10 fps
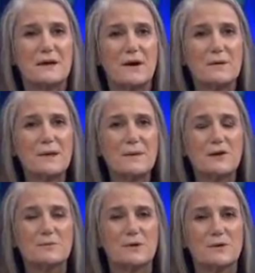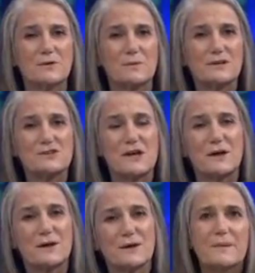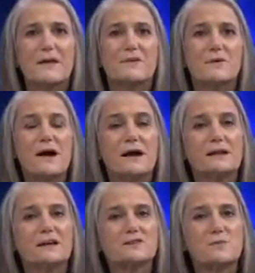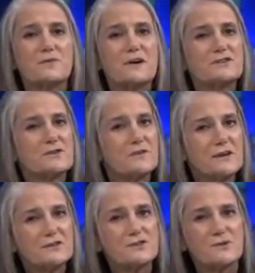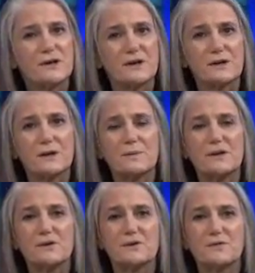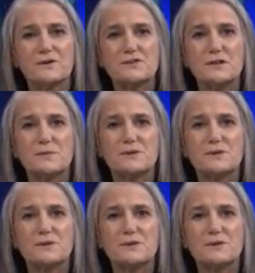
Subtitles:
Now! I'm Amy Goodman with Nermeen Sheikh. Matthew Connolly is professor of history at Columbia University,